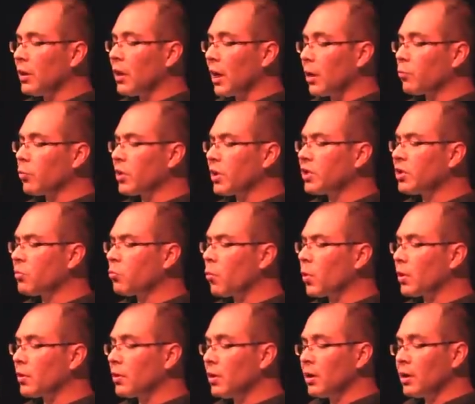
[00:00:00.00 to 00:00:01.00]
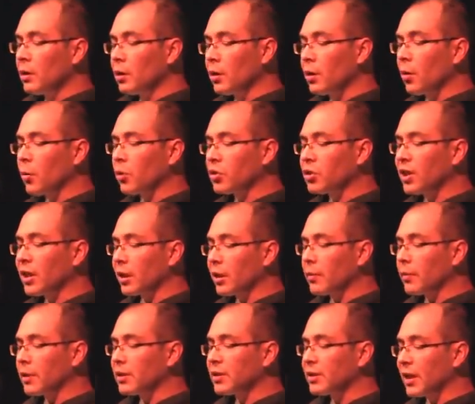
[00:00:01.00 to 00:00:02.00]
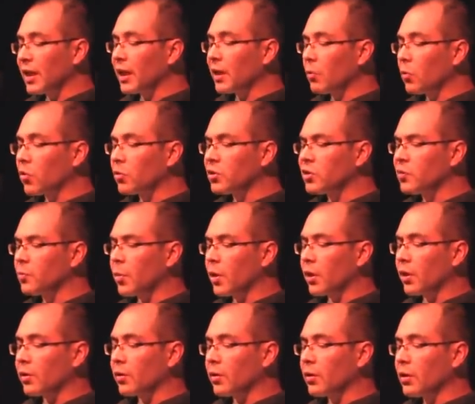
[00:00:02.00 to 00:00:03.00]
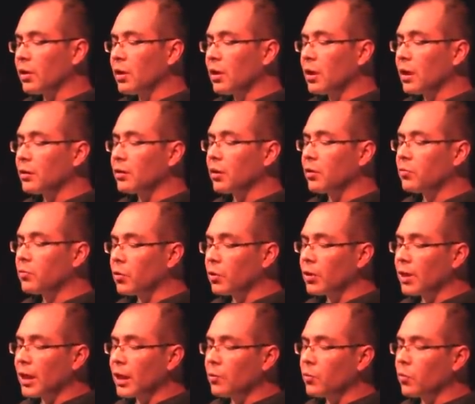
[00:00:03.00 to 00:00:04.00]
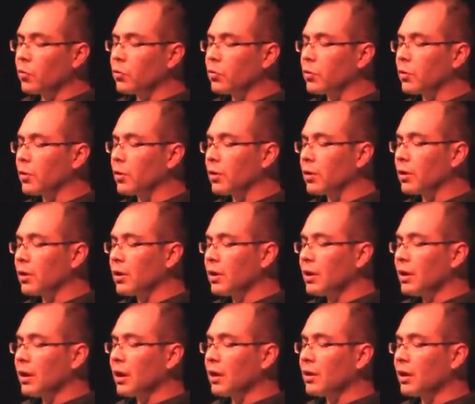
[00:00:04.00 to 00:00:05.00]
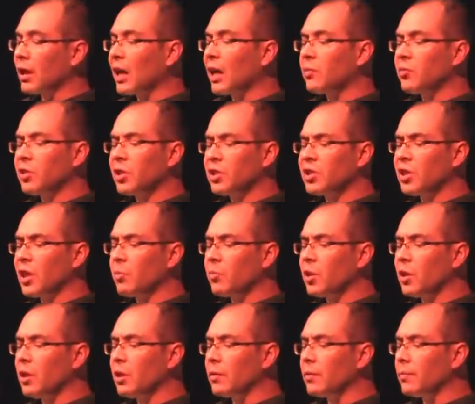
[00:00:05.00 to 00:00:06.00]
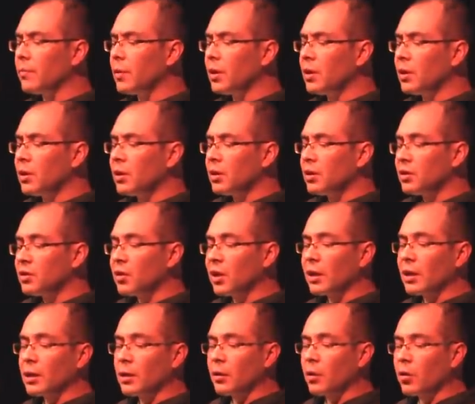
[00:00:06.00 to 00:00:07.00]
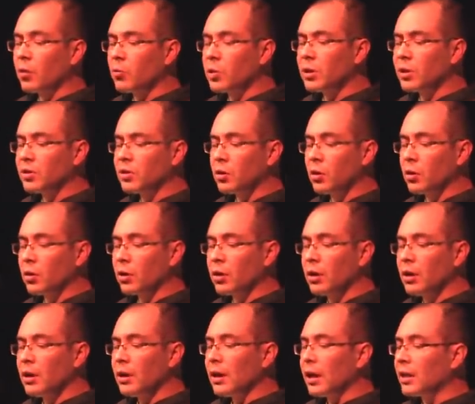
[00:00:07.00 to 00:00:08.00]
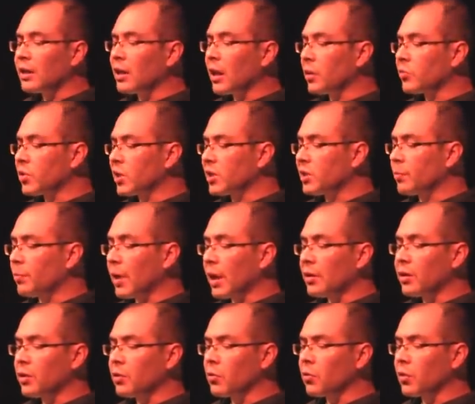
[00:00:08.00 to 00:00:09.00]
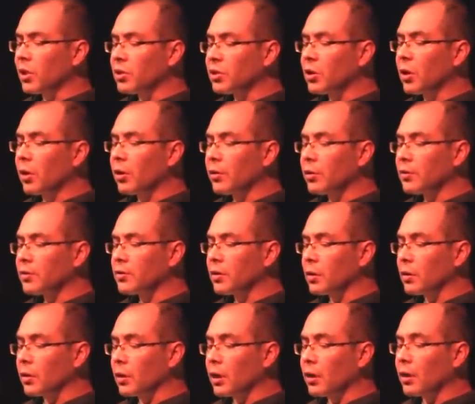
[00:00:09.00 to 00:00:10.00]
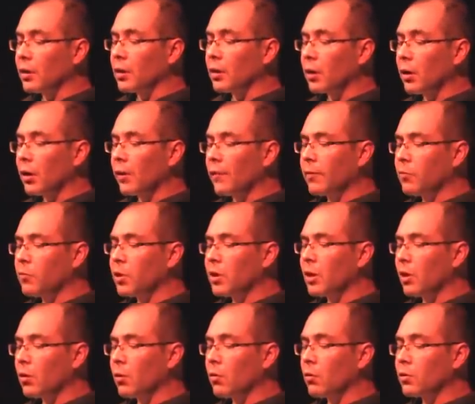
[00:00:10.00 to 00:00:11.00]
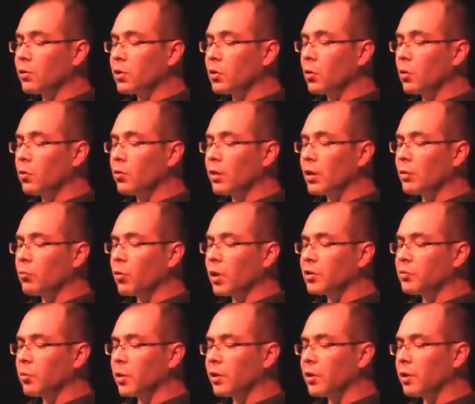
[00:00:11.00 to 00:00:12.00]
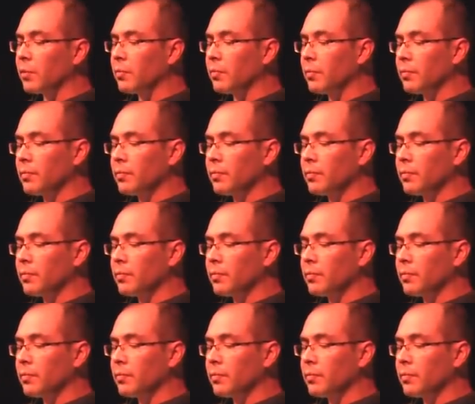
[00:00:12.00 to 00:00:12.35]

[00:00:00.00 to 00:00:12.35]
And with each one, Lobo sang, sang more inspired, and the drum got more drunk. At times he chimed in, sang along with the song, at times he spat into the sawdust and, and laughed with the old soul that was with him.